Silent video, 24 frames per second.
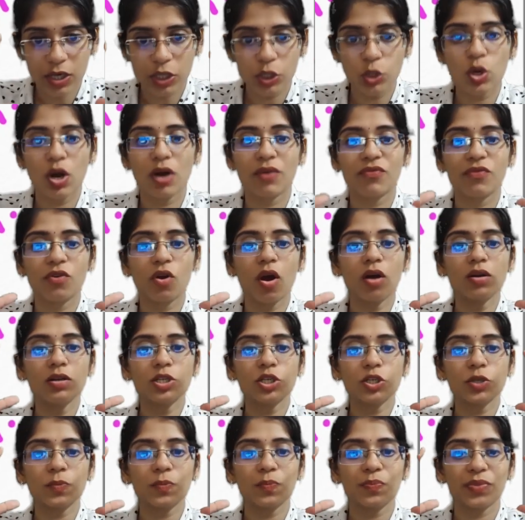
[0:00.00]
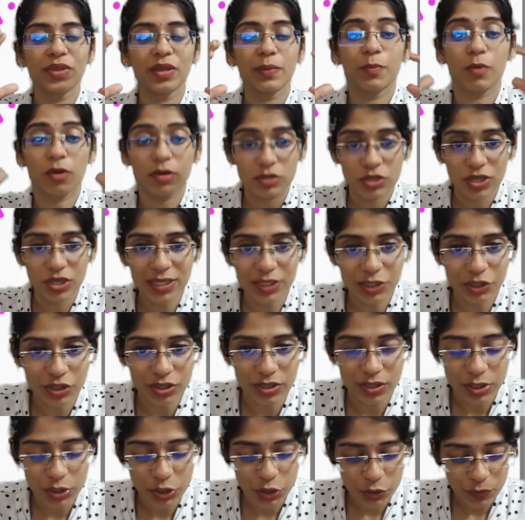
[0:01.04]
you have got
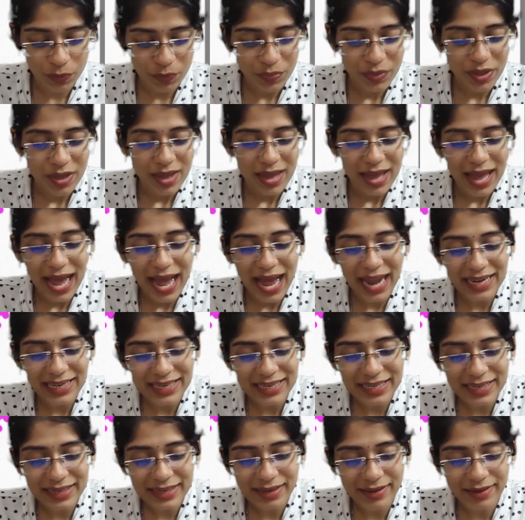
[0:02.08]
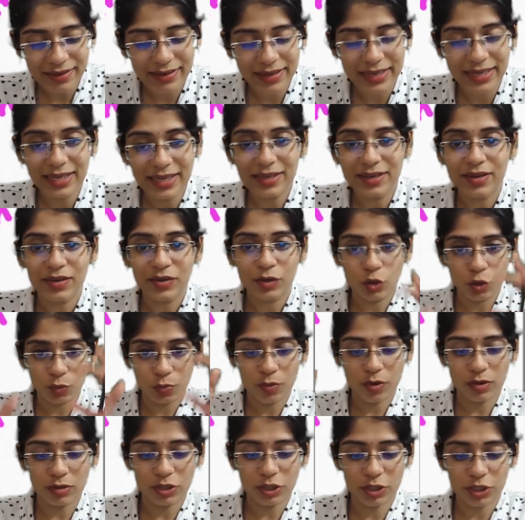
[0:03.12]
projections. Anteriorly two
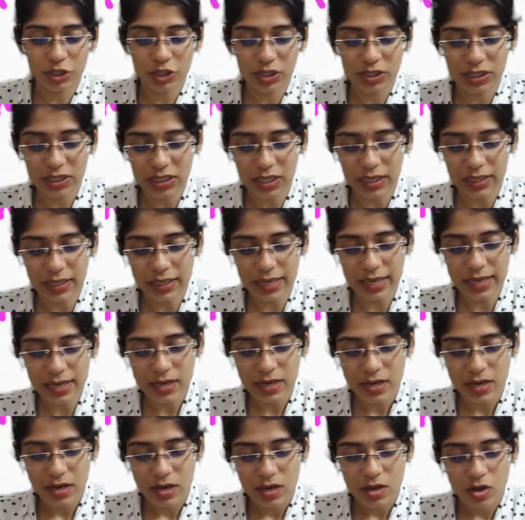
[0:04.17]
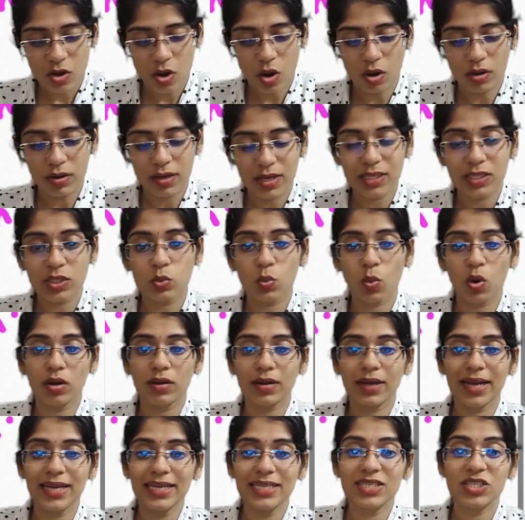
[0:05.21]
projections are there, called as what,
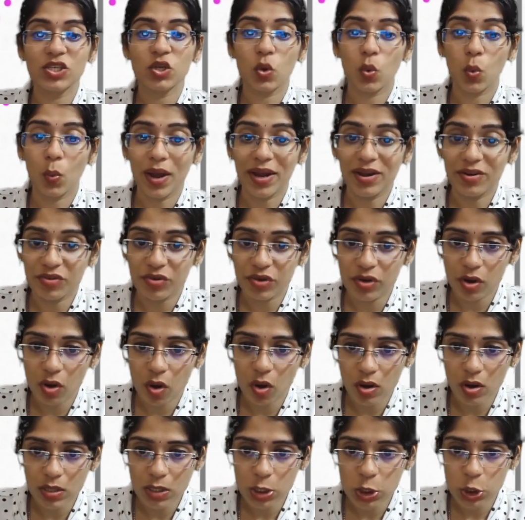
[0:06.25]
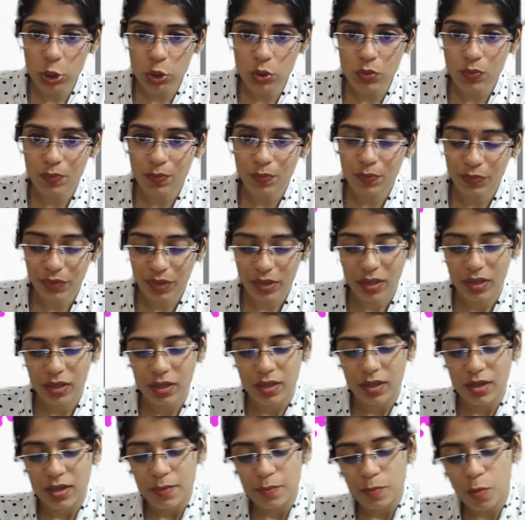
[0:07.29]
guys? Ventral horns.
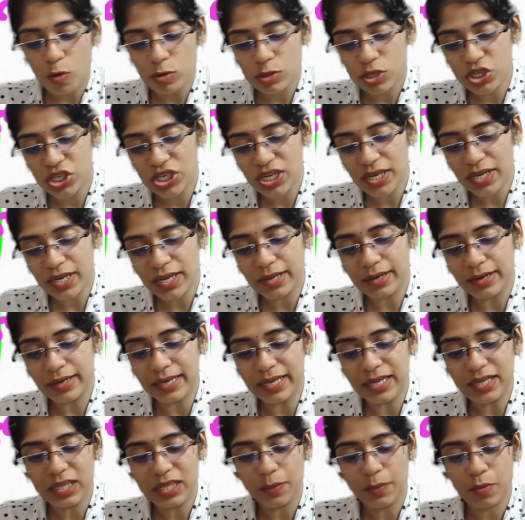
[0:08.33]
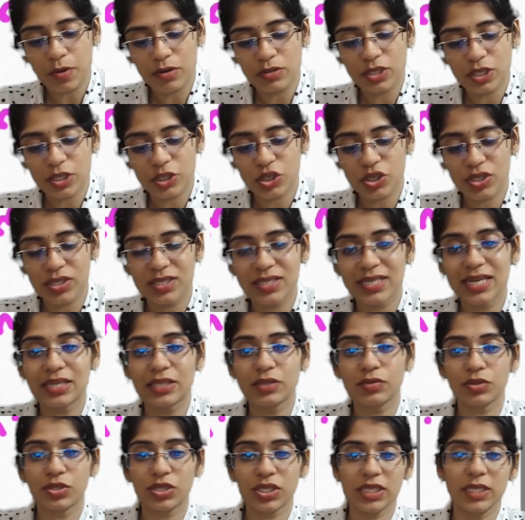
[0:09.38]
Posteriorly the projections that
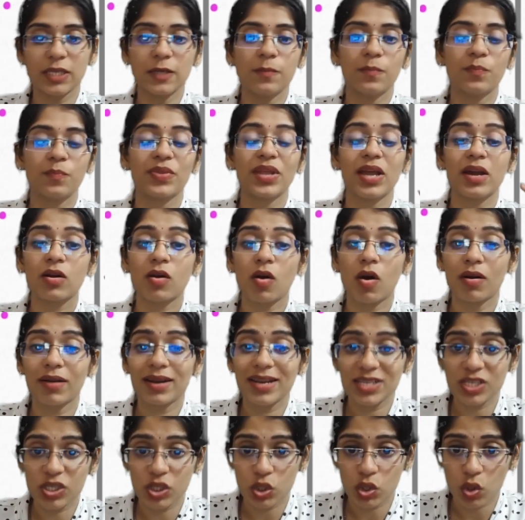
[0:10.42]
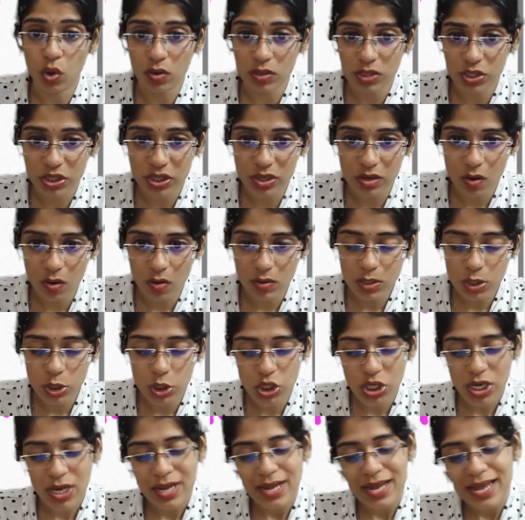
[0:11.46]
you see, they are called as dorsal
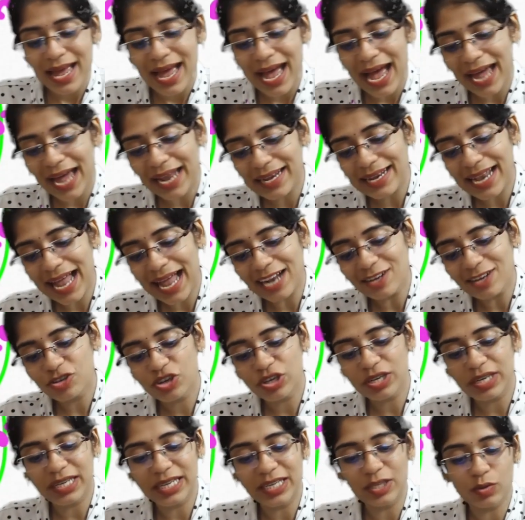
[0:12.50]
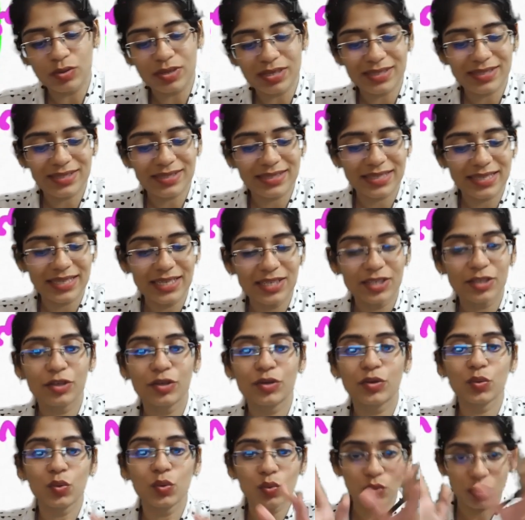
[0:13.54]
horns. And laterally you can see
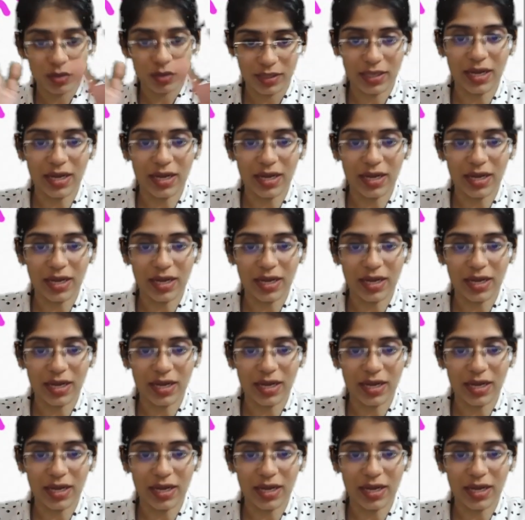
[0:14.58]
two